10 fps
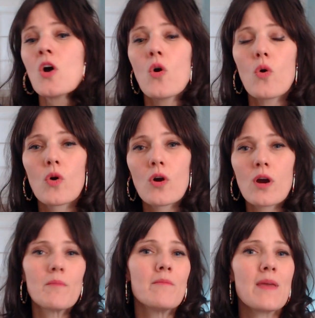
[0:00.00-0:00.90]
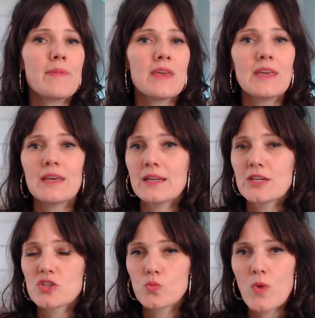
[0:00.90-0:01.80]
Or maybe it
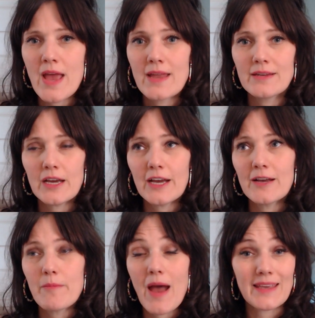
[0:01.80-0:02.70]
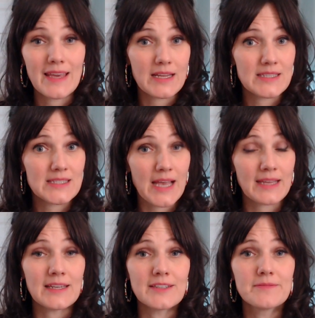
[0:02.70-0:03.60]
is when I get
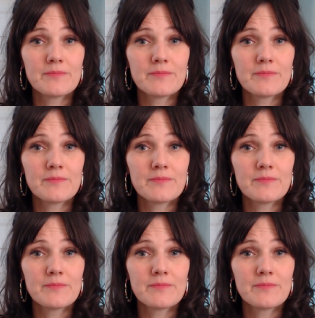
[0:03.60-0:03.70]
excited